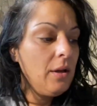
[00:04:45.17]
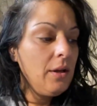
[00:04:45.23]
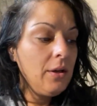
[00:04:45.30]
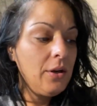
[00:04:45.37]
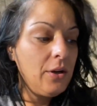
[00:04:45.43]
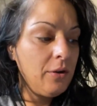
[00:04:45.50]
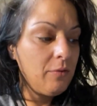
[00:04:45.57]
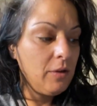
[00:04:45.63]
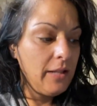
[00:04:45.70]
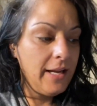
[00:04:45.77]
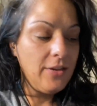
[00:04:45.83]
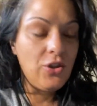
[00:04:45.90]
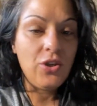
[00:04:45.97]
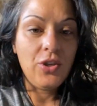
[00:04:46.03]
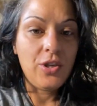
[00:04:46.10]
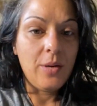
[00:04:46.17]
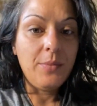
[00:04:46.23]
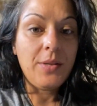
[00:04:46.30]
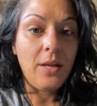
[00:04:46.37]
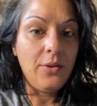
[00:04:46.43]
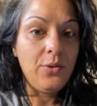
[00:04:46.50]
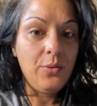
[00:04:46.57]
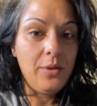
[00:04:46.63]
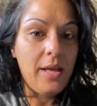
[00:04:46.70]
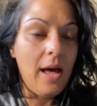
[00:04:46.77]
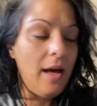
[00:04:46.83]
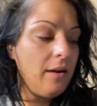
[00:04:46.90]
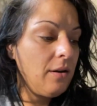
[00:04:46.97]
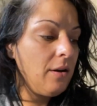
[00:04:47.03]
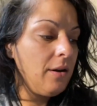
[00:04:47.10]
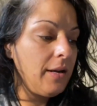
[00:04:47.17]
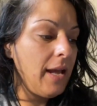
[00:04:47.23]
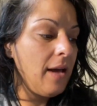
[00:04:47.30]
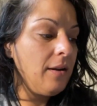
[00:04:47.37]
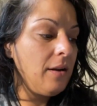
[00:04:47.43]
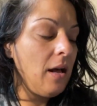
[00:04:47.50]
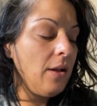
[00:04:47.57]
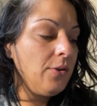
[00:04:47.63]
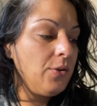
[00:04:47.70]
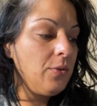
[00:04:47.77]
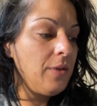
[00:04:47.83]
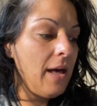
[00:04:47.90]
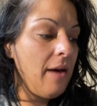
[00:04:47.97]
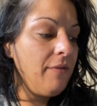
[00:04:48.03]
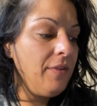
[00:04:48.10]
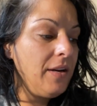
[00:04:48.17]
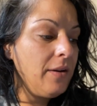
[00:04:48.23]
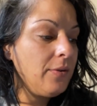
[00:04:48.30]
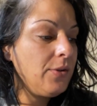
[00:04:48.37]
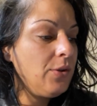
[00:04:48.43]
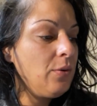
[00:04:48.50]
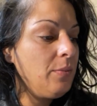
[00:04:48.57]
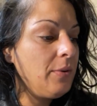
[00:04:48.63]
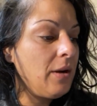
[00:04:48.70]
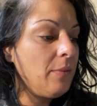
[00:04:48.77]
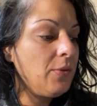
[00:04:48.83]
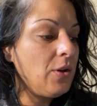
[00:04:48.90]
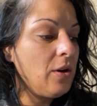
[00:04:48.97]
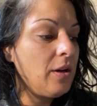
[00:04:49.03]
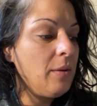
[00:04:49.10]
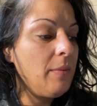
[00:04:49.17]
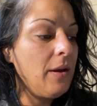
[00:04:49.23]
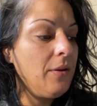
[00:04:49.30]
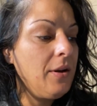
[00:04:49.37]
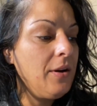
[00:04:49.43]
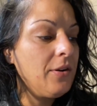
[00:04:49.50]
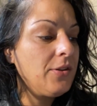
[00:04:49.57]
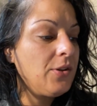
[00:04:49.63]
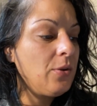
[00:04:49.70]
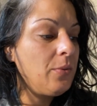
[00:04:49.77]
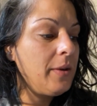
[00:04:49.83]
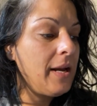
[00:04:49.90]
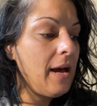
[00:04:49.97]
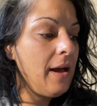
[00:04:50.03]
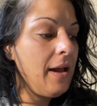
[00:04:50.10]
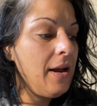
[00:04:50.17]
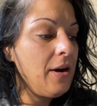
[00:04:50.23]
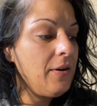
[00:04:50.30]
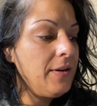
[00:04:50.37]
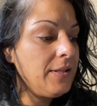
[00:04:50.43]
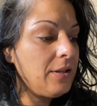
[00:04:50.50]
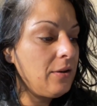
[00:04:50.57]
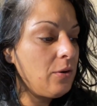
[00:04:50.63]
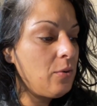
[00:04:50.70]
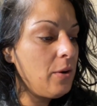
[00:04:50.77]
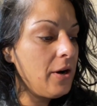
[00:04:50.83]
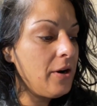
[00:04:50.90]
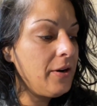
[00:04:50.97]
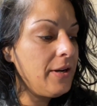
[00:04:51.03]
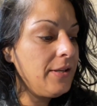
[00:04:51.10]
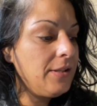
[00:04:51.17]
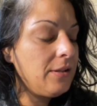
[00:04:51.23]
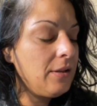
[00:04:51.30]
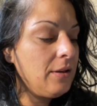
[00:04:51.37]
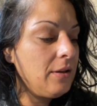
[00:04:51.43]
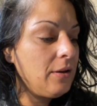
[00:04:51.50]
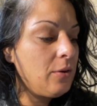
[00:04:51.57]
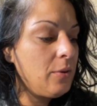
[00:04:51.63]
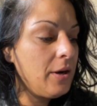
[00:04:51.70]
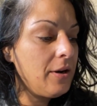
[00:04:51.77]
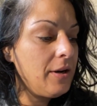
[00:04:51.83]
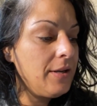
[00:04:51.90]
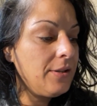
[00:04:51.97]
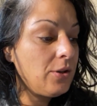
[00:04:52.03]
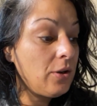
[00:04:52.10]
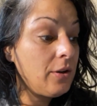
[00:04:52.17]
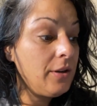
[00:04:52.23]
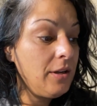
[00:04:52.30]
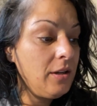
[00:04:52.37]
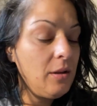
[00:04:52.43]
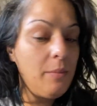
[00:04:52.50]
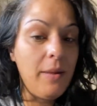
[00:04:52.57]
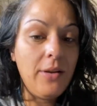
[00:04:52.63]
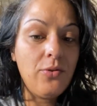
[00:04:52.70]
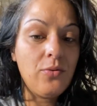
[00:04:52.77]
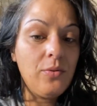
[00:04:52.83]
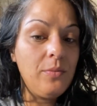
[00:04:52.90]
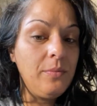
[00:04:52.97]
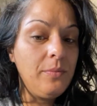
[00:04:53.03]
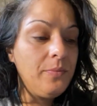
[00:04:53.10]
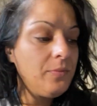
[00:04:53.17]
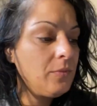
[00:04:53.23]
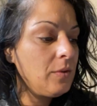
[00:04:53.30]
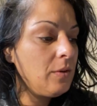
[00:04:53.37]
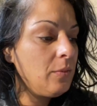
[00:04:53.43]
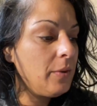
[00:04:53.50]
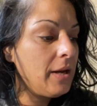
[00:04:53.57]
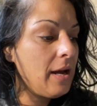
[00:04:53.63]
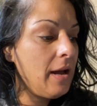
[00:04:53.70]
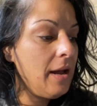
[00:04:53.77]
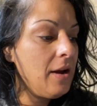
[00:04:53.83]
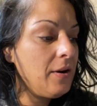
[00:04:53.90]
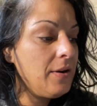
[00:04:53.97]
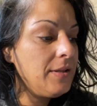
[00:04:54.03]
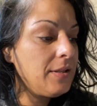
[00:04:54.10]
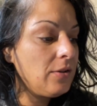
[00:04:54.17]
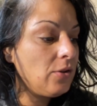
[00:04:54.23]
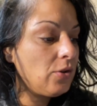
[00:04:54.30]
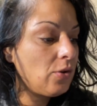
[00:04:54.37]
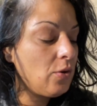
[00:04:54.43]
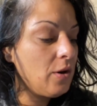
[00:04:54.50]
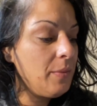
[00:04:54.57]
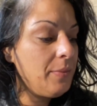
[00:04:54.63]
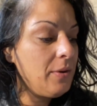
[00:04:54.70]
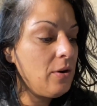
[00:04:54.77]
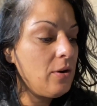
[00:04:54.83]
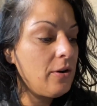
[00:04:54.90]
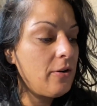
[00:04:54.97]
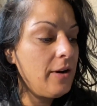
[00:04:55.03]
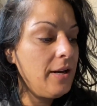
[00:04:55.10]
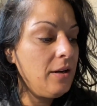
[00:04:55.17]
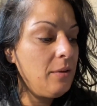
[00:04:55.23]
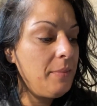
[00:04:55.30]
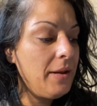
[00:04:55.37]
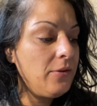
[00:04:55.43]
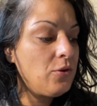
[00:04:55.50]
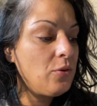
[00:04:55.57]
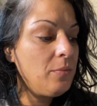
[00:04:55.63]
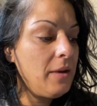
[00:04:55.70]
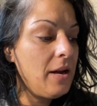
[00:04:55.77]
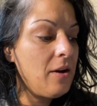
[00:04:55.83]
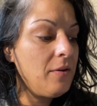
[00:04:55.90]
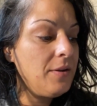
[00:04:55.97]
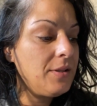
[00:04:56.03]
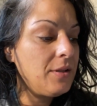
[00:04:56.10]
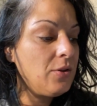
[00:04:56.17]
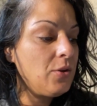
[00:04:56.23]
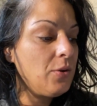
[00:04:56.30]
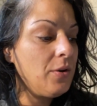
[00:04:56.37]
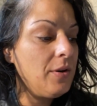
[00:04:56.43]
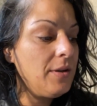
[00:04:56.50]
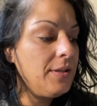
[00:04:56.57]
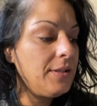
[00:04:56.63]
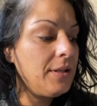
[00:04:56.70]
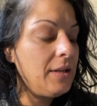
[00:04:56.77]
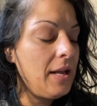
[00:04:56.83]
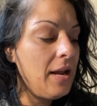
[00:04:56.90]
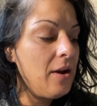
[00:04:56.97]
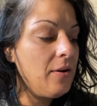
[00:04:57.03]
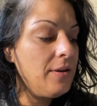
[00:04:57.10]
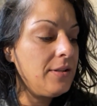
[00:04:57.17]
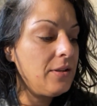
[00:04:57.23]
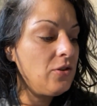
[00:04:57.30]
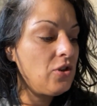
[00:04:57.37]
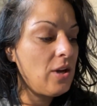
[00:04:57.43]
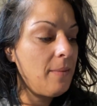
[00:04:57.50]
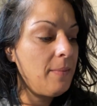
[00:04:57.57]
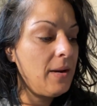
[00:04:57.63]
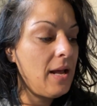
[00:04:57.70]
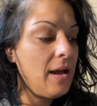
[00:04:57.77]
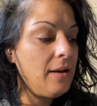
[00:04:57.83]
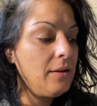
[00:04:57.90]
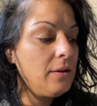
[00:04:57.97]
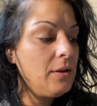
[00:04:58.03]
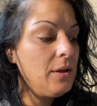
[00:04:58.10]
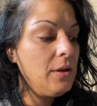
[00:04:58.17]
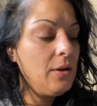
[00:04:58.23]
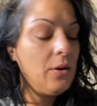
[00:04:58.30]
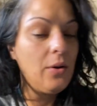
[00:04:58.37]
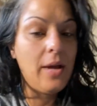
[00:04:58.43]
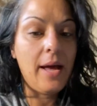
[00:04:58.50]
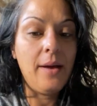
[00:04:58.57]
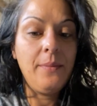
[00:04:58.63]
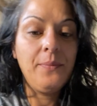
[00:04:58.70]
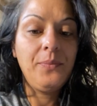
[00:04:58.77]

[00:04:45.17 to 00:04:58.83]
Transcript: good relationships. I'll do that again. I'll do that video too, but I'm talking about here. So we got Aries and Aquarius. Aquarius are good in the bedroom. We got Aries and Scorpio are great in the bedroom. Aries and Taurus, and Aries and Gemini. Okay.